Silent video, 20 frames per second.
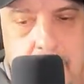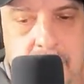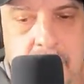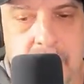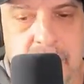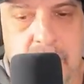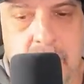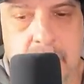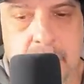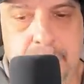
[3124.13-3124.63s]

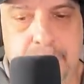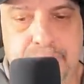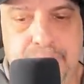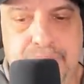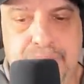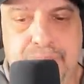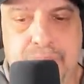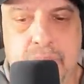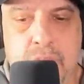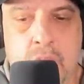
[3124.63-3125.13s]
about the, and
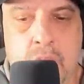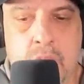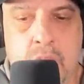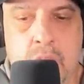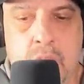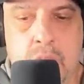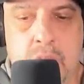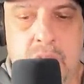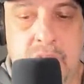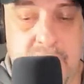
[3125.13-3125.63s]

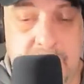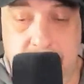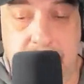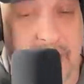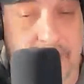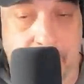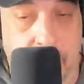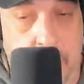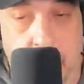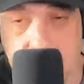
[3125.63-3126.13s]
it's my
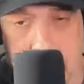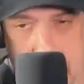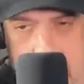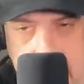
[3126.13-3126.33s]
fault. I,